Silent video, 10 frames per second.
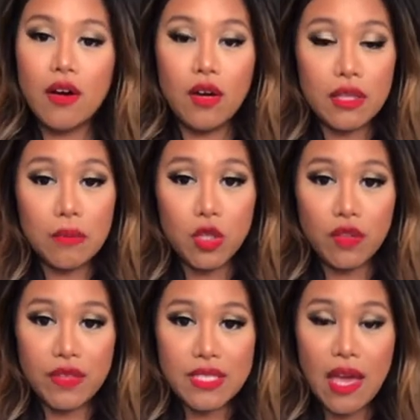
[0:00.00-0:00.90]
in the middle of
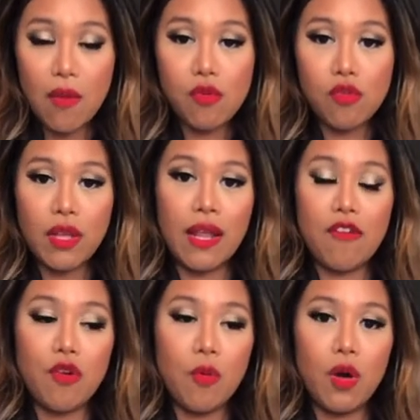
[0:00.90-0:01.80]
the table and
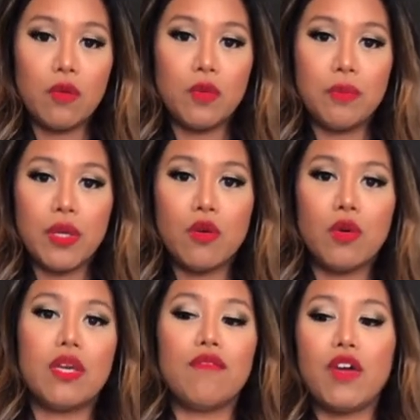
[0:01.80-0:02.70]
everyone would be
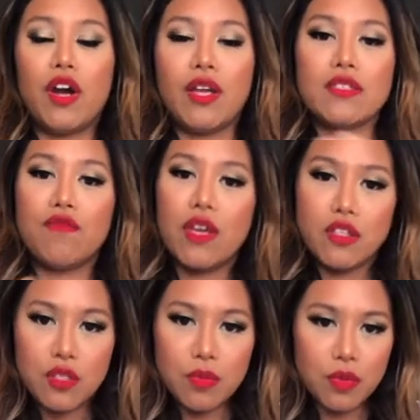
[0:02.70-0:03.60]
cooking various
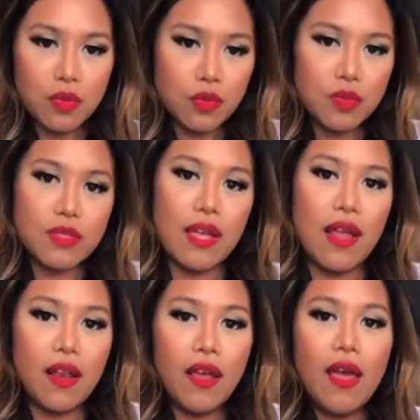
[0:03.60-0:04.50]
vegetables and